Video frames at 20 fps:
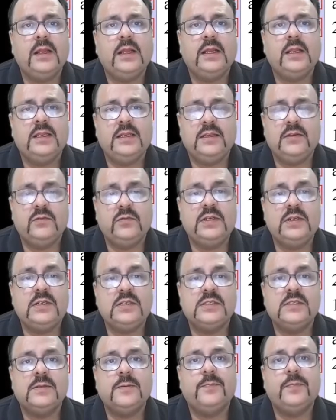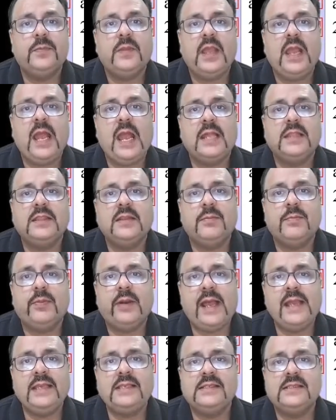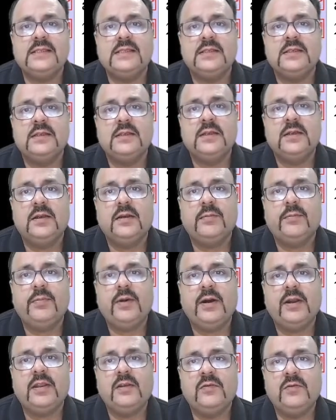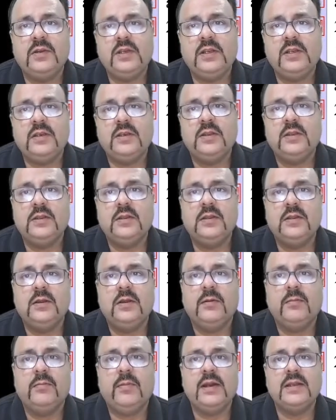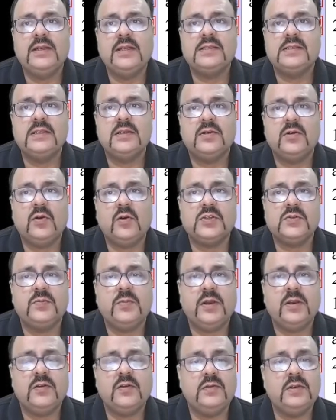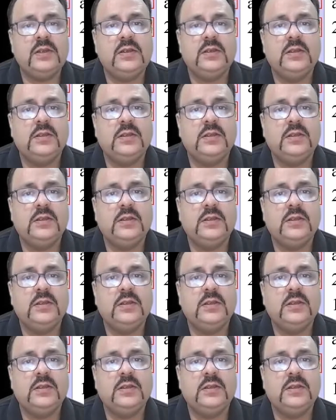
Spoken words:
in units and the price per unit minus the cost per unit,